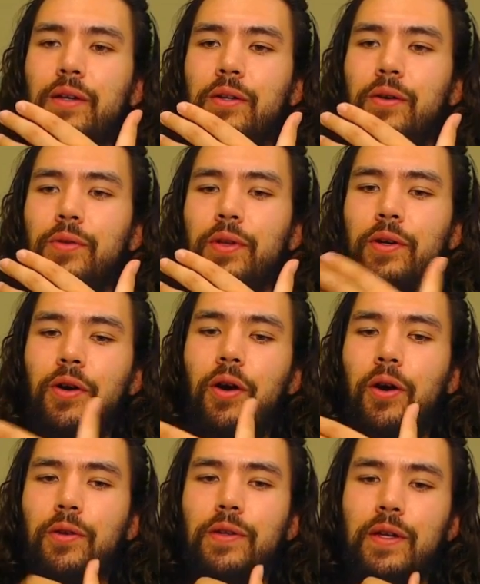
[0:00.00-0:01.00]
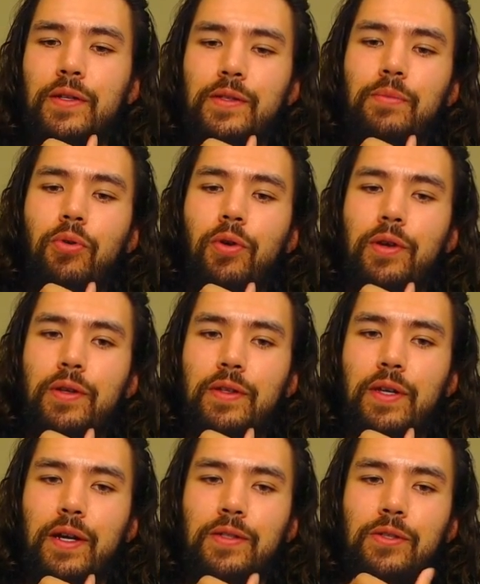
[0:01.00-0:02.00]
the card that is the point of the deck.